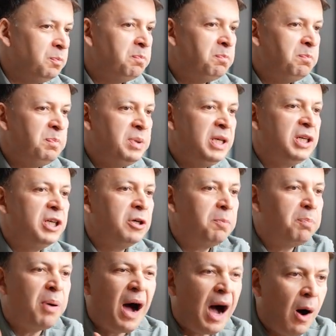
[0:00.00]
bigger
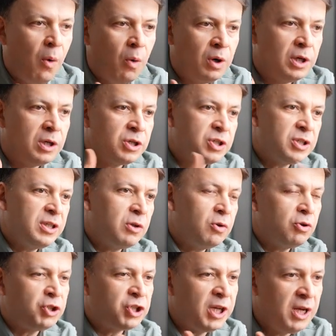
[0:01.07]
powers,
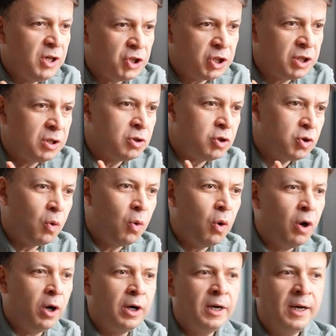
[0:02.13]
negotiations,
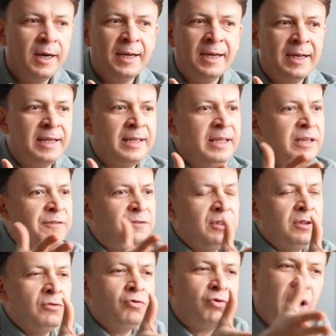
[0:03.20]
or
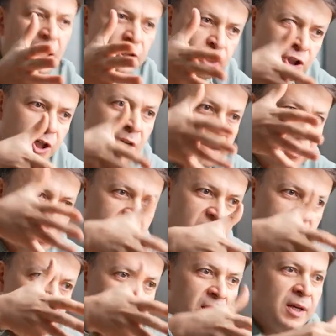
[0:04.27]
even
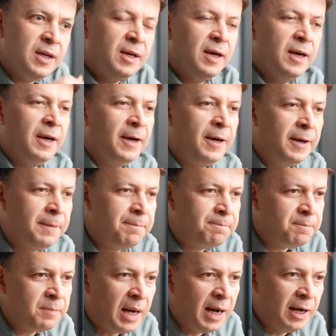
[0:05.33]
Russia's,
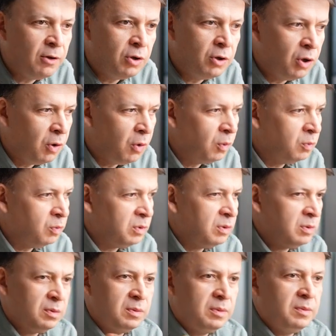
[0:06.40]
I don't know,
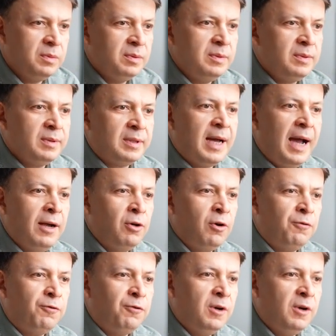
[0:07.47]
kind of,